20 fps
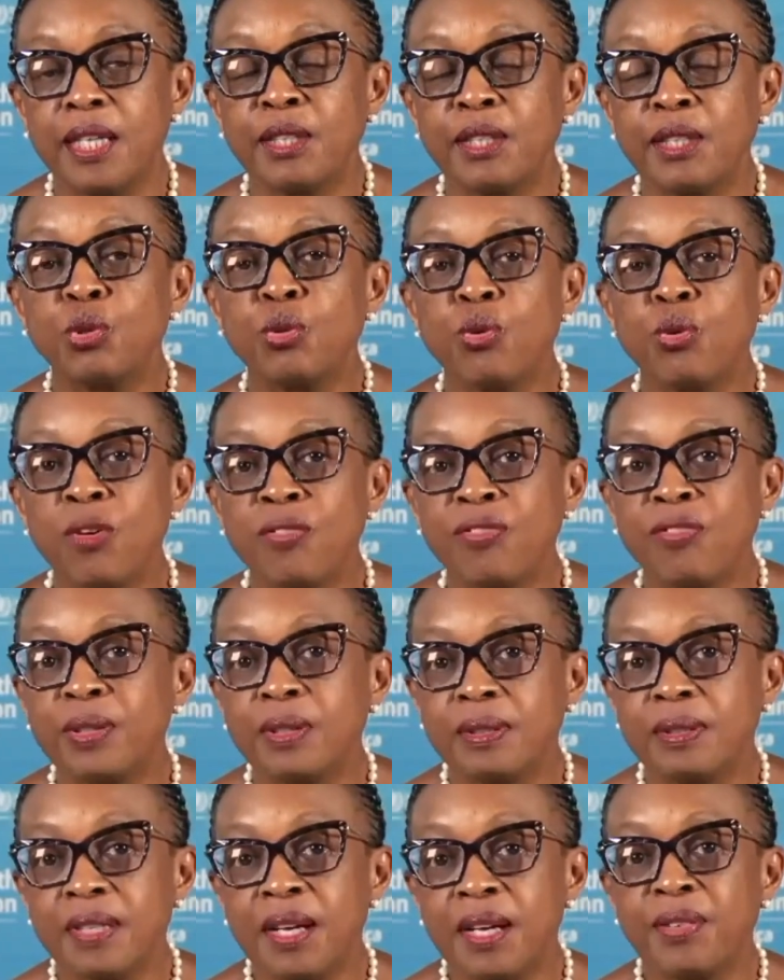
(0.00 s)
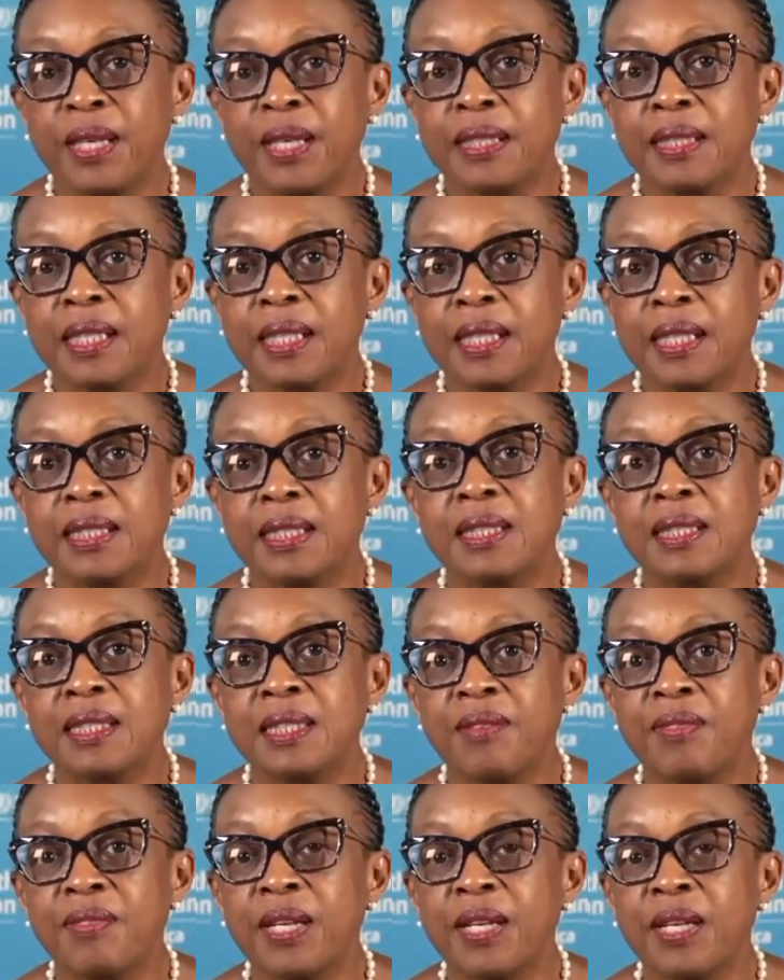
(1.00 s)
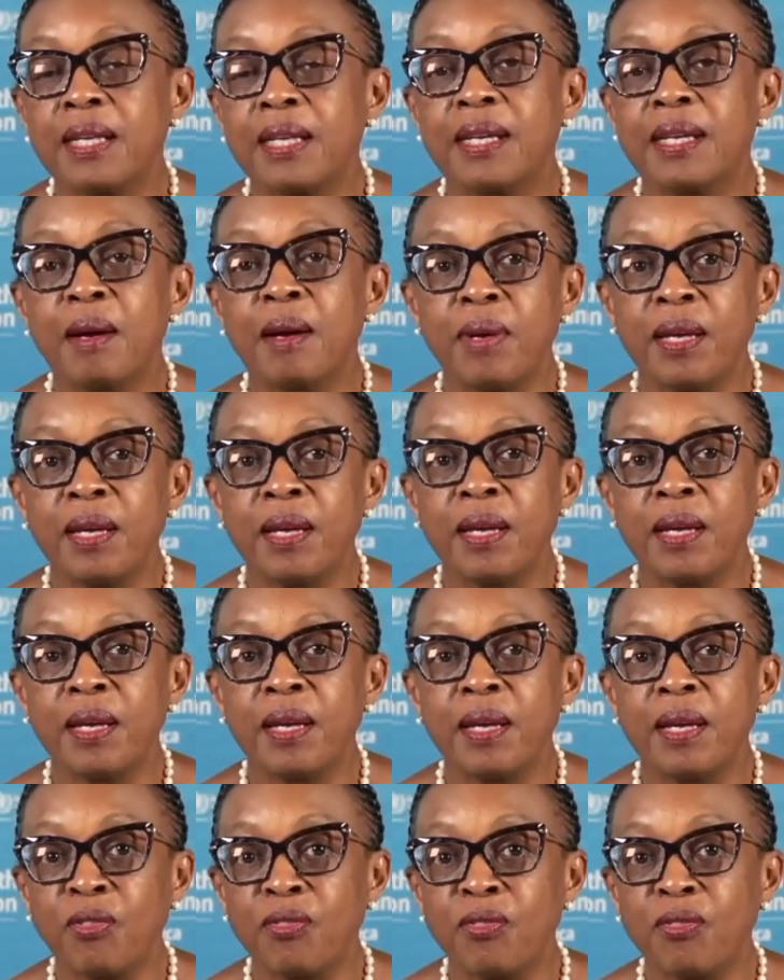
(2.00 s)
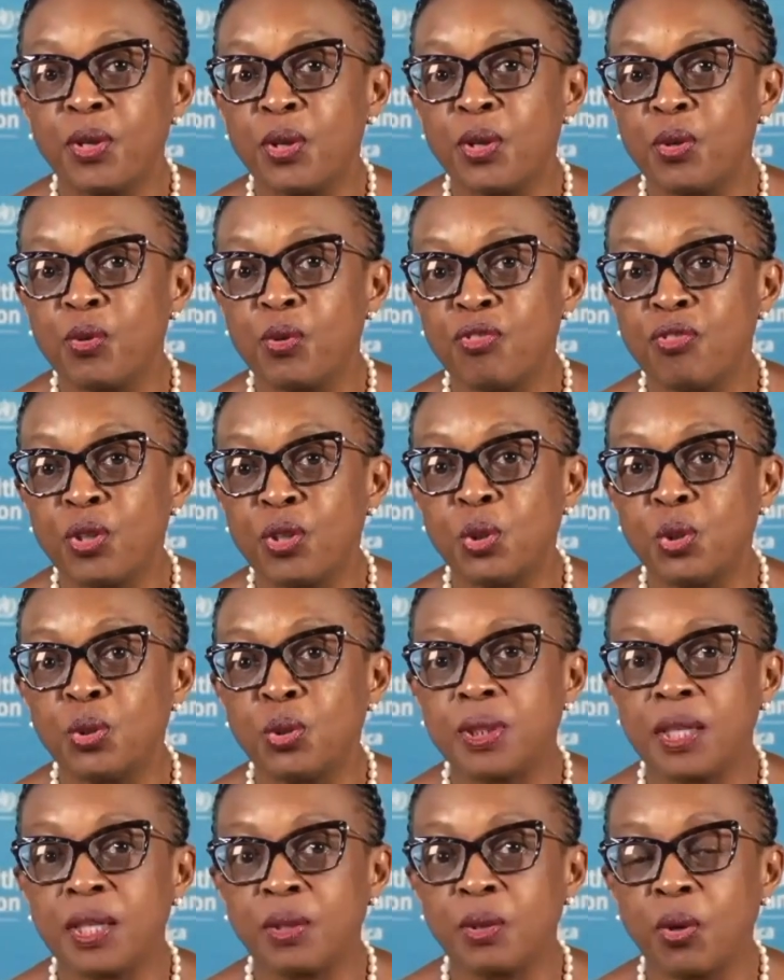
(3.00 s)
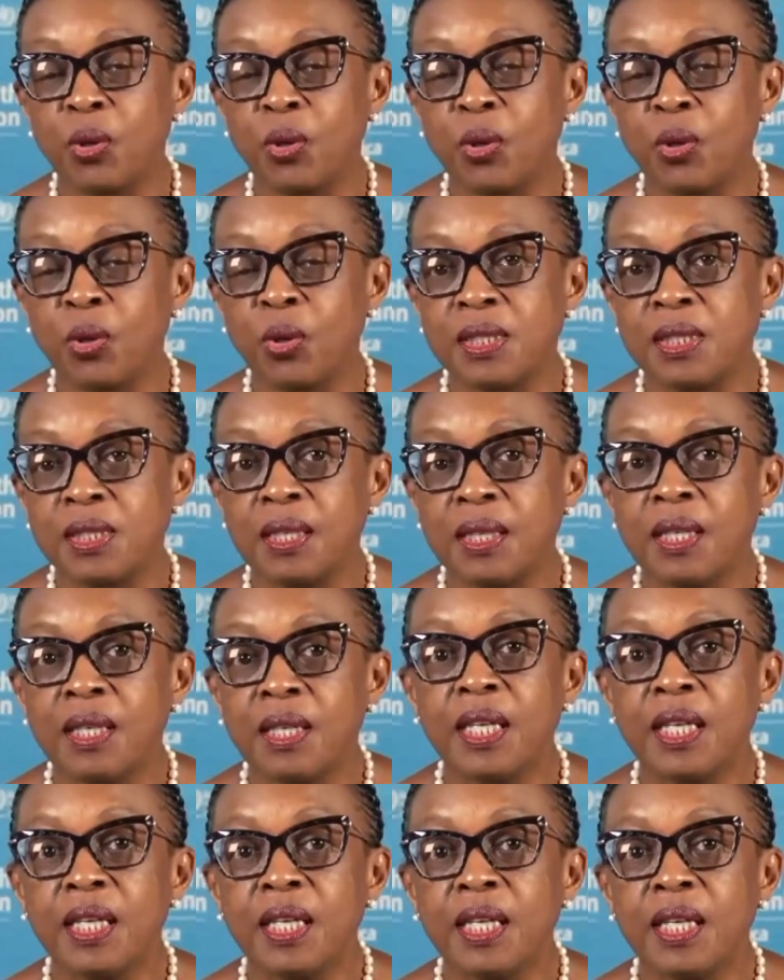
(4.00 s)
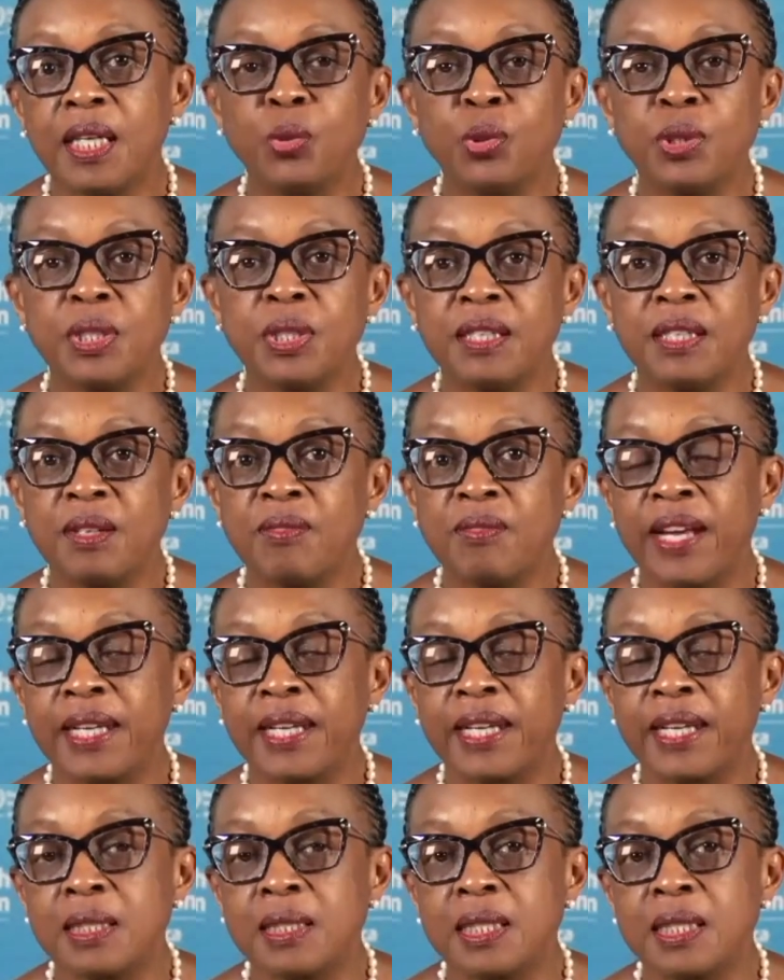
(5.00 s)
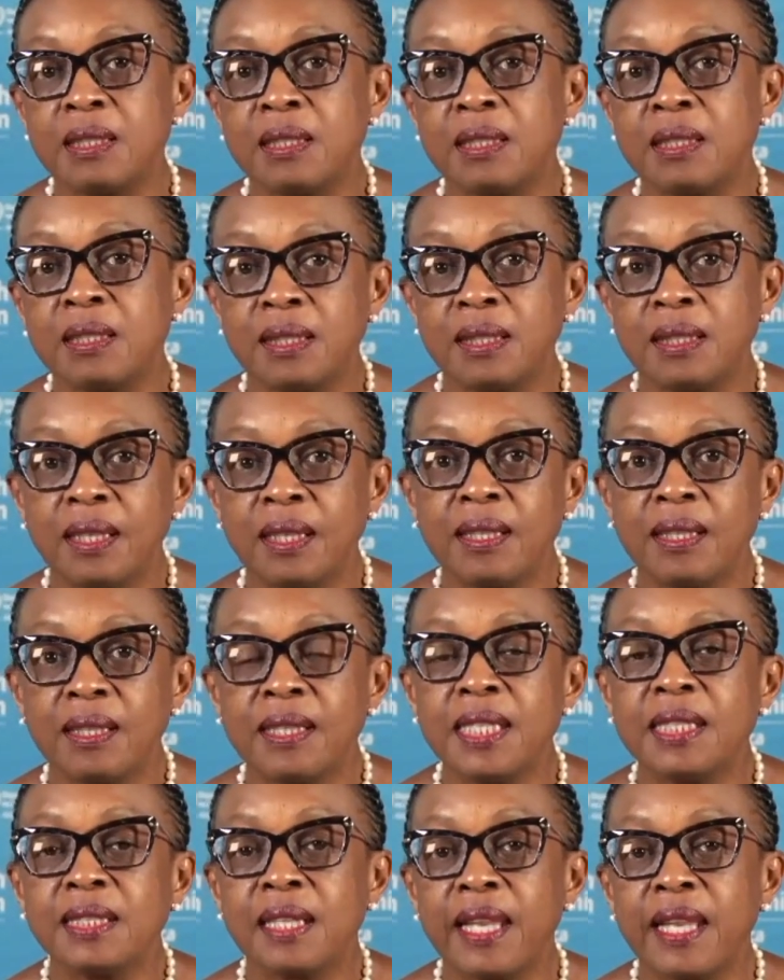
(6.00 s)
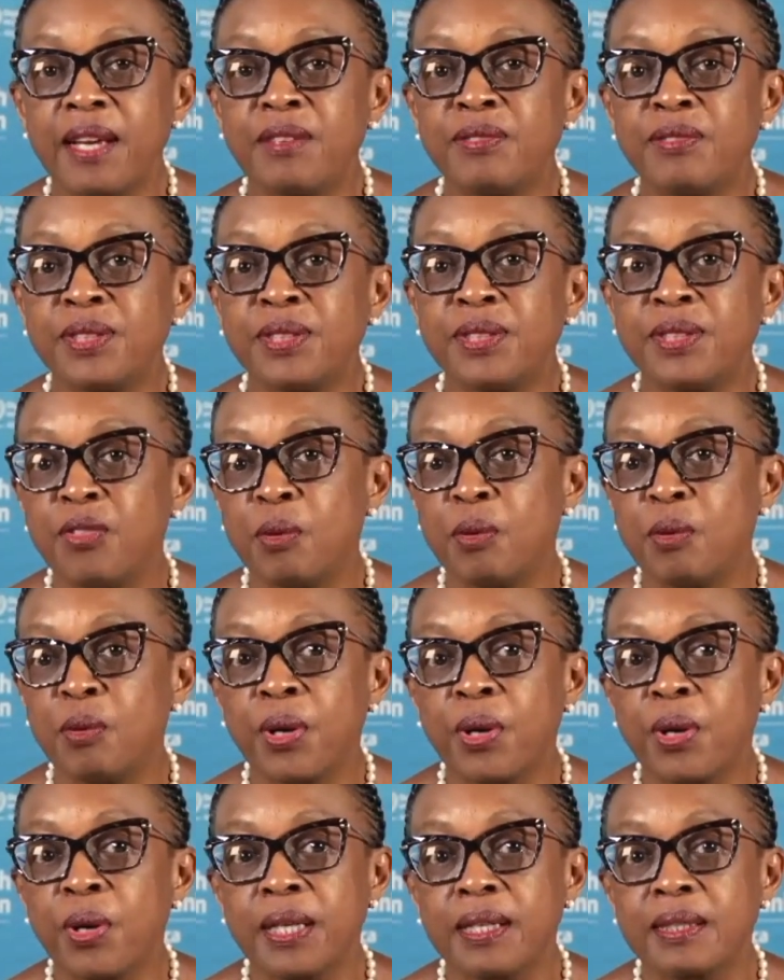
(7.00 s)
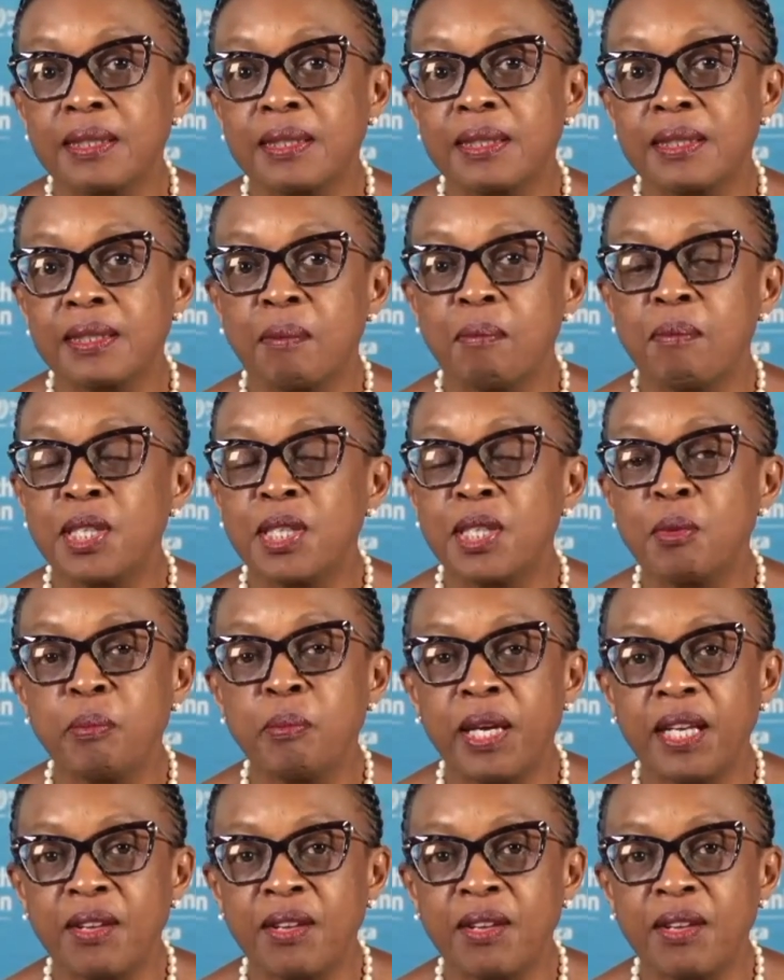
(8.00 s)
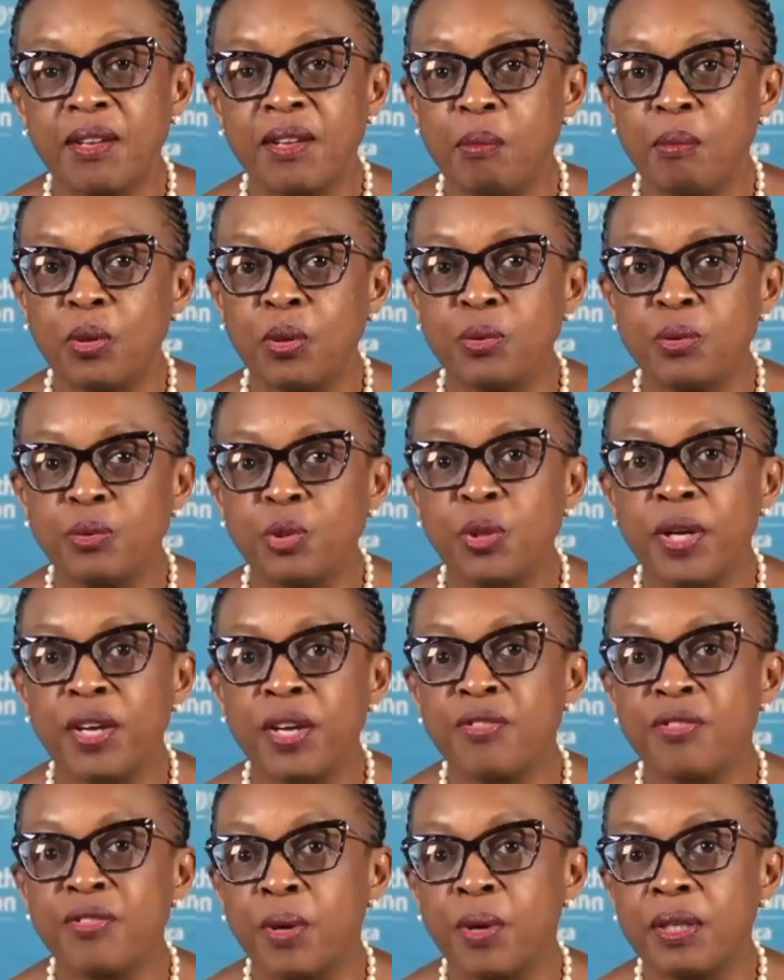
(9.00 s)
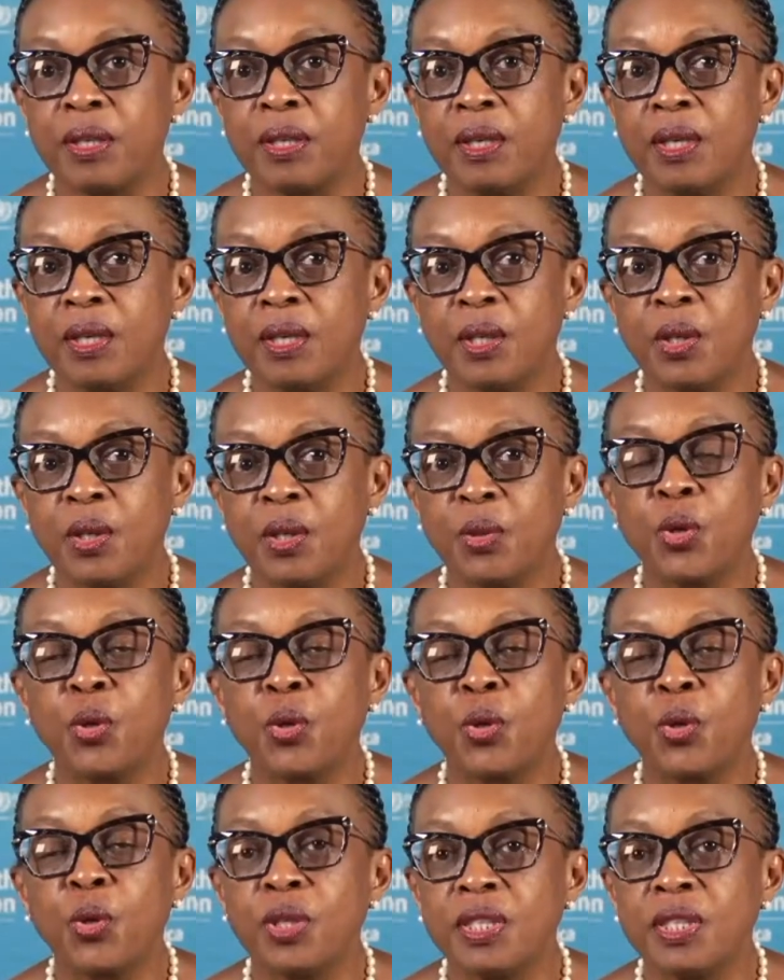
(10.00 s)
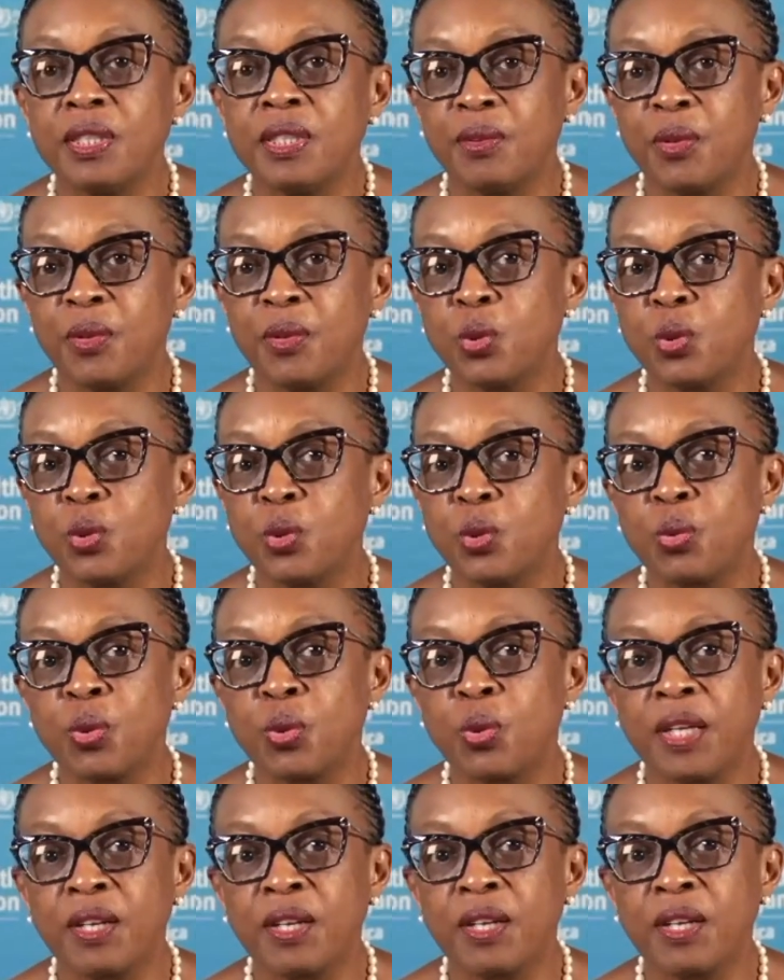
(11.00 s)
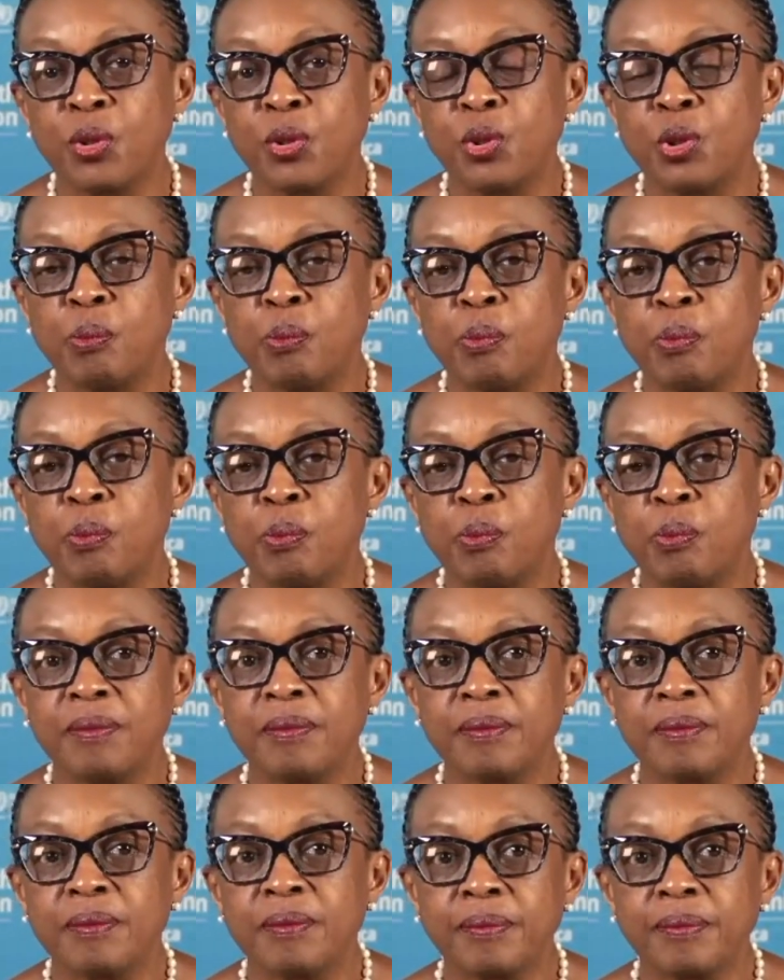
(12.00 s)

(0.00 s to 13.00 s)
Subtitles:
And too often, African countries have ended up at the back of the queue for new technologies, including vaccines. These life-saving products must be made available to everyone, not only those who can afford to pay.